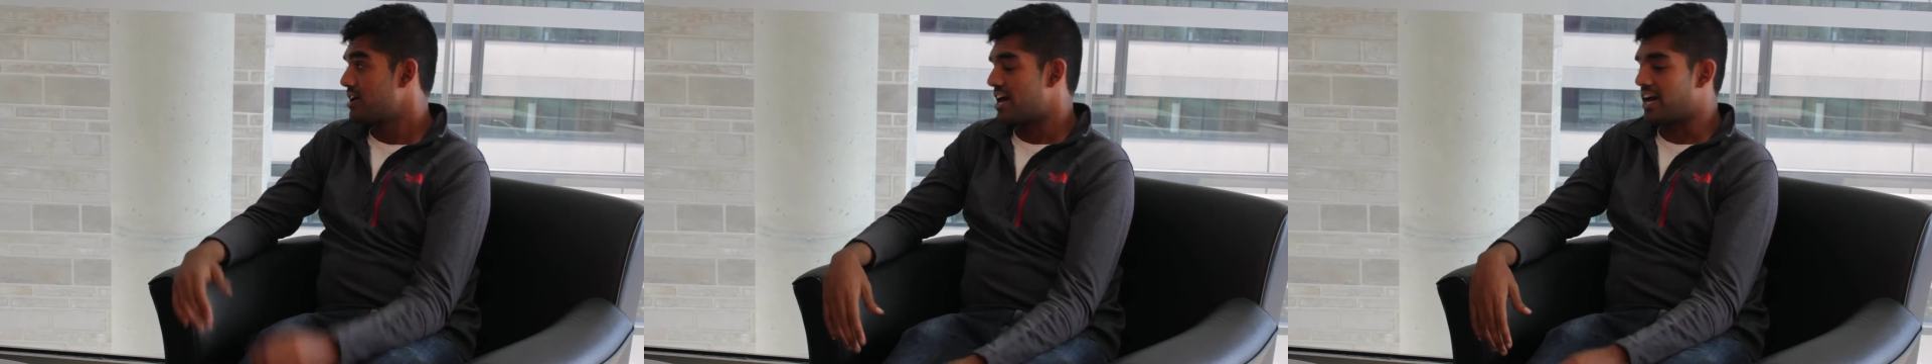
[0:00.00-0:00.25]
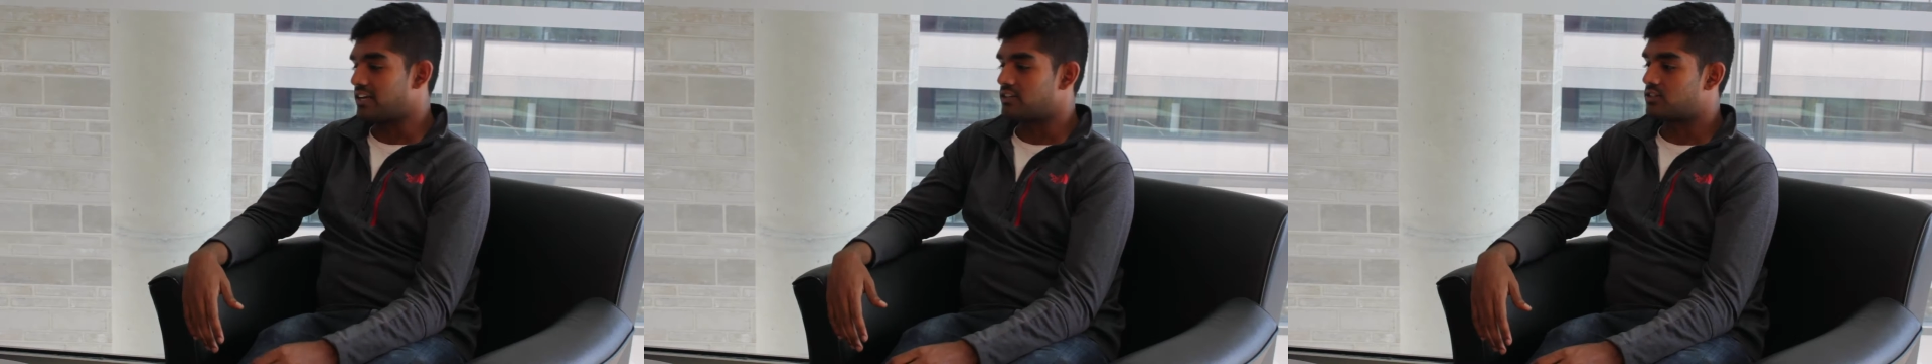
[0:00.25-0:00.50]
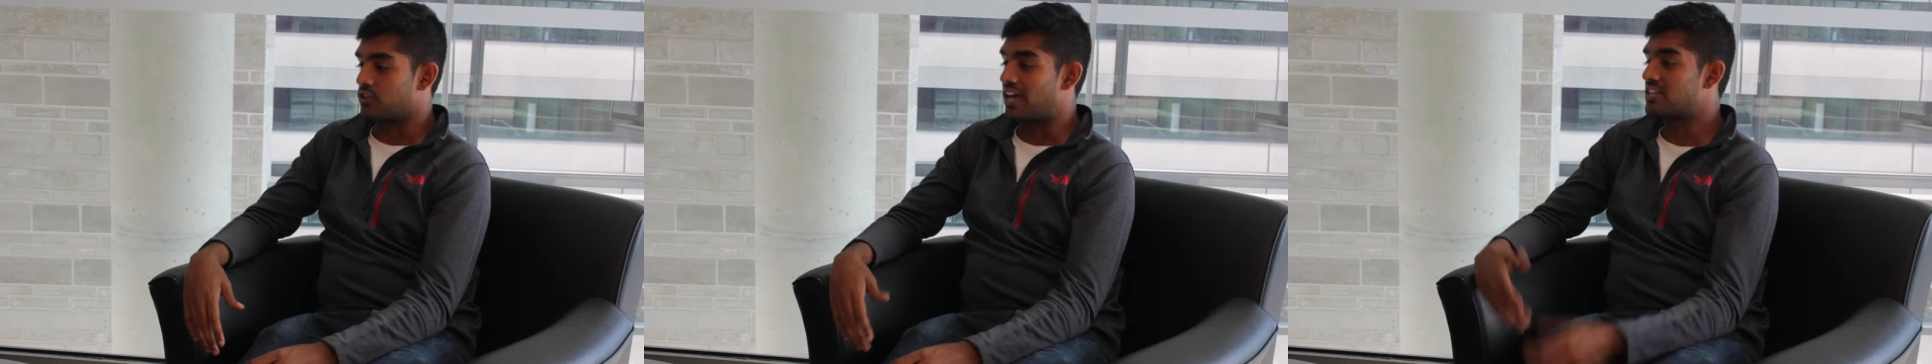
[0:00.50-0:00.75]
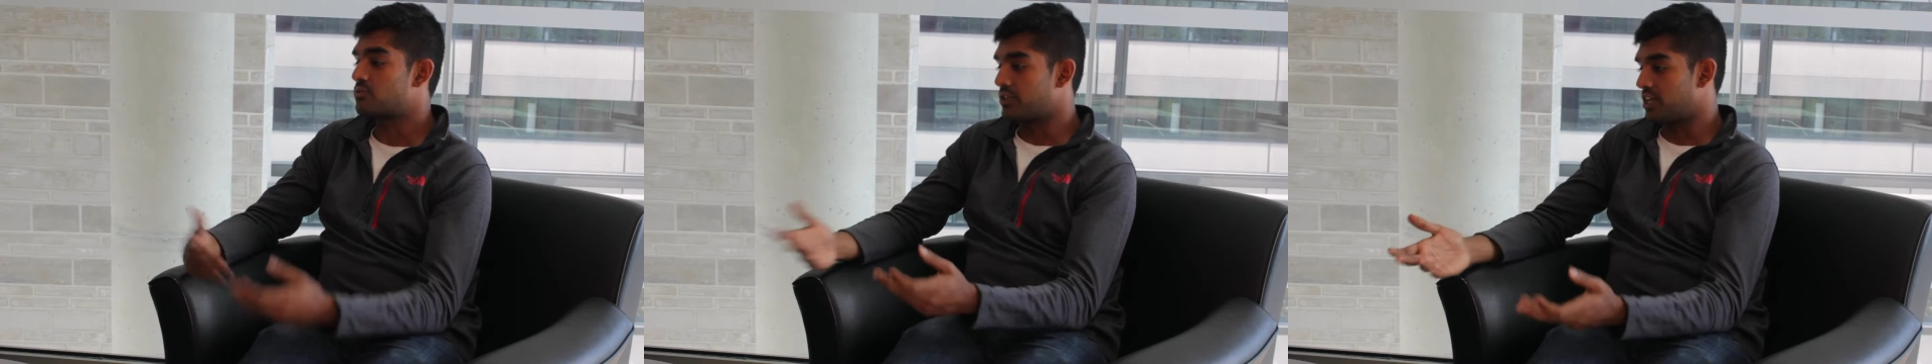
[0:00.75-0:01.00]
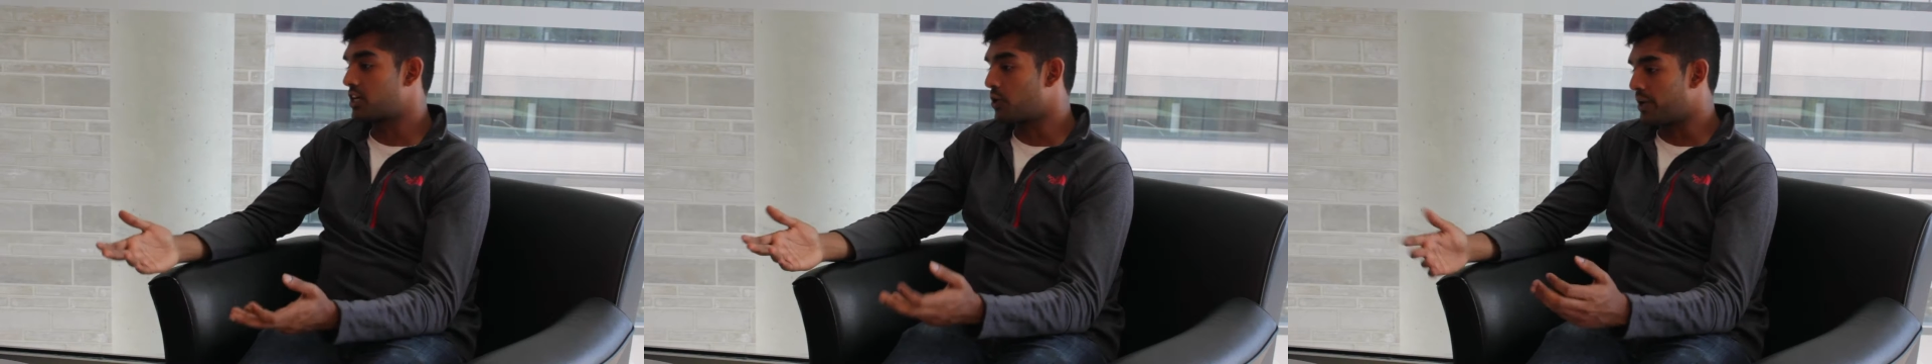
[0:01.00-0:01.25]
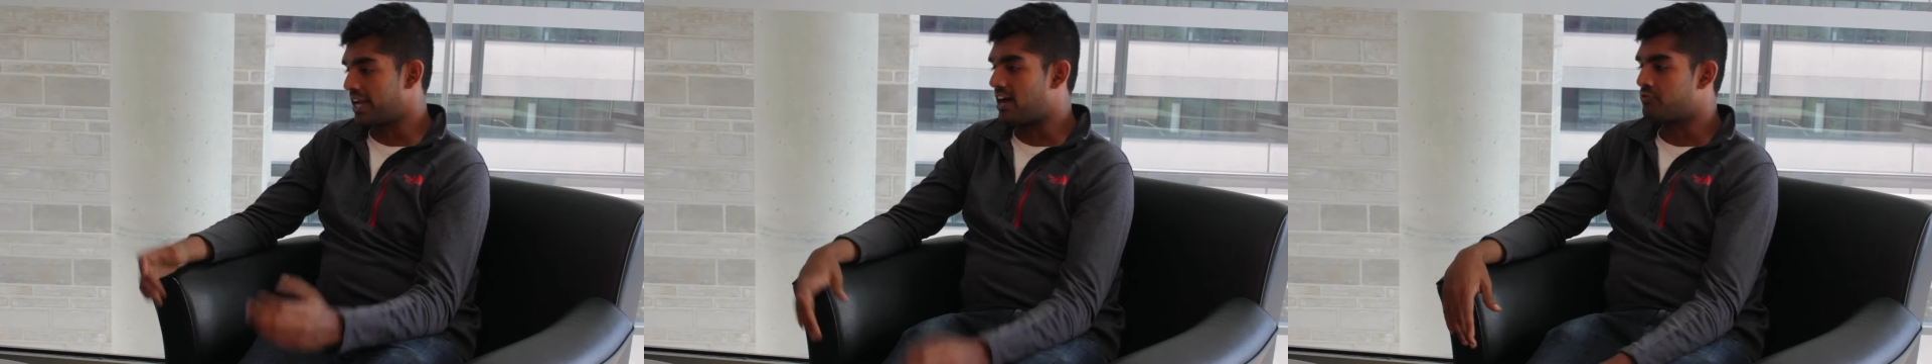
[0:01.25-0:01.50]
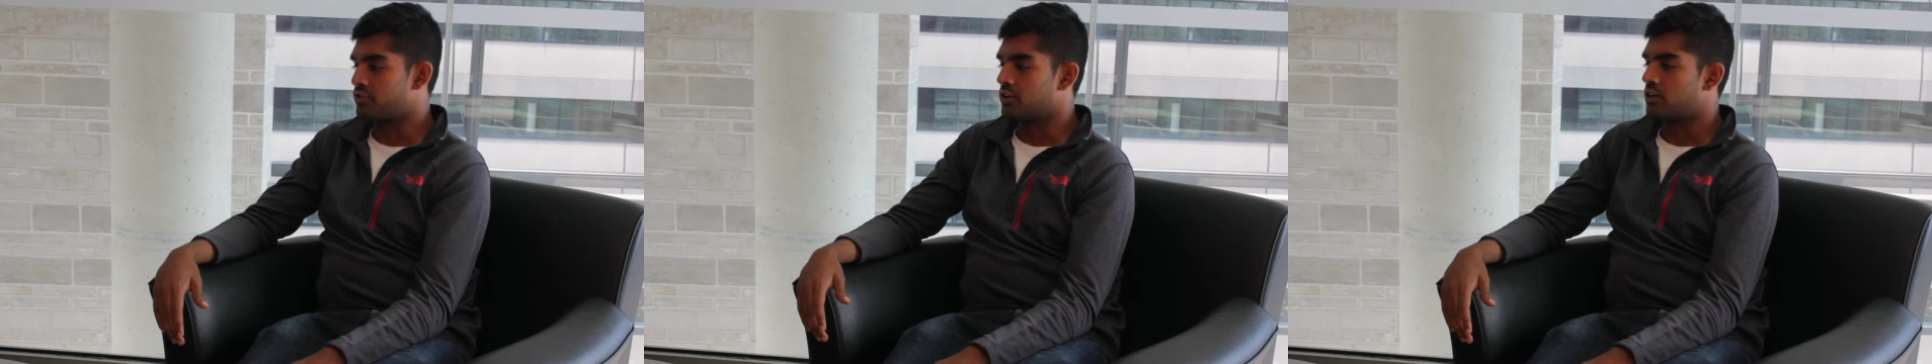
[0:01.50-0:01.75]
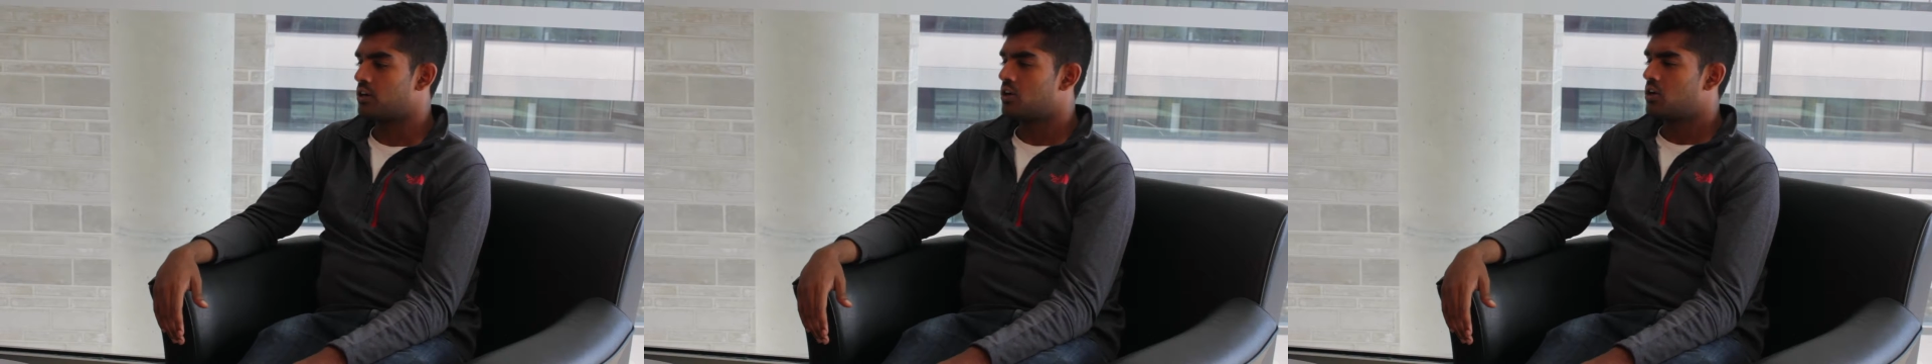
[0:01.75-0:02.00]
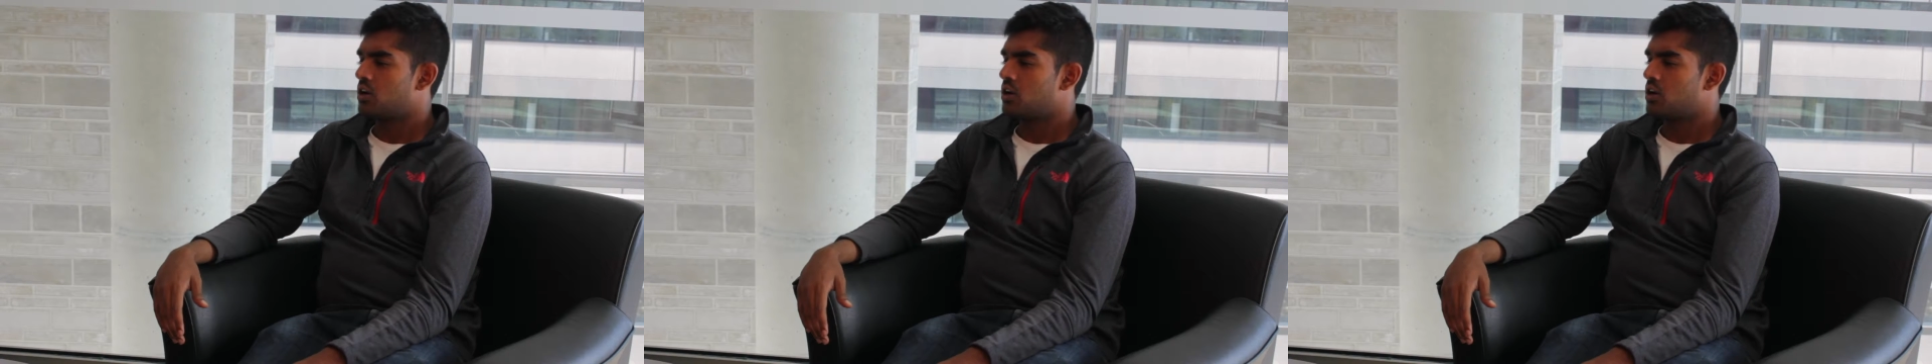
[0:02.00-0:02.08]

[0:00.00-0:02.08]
And so that's what they're going after.